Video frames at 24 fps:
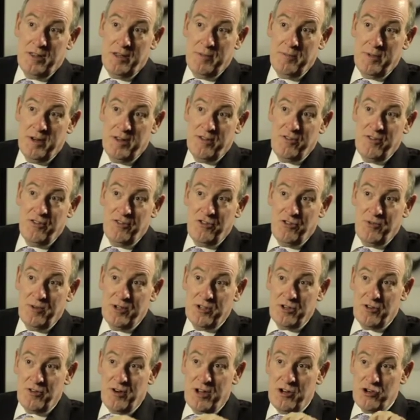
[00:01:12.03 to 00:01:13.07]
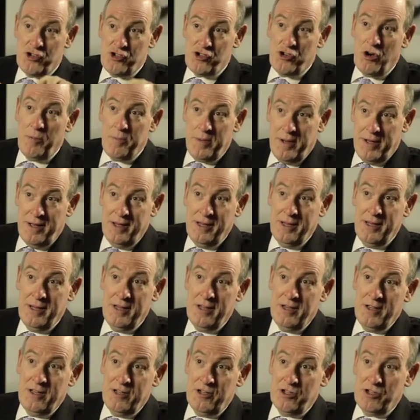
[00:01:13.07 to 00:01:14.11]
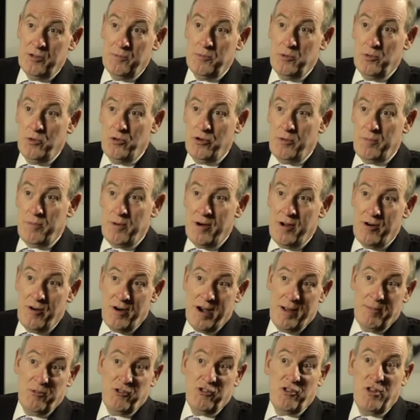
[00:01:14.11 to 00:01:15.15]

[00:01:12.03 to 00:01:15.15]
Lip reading: the ability to integrate shopper into broader programs.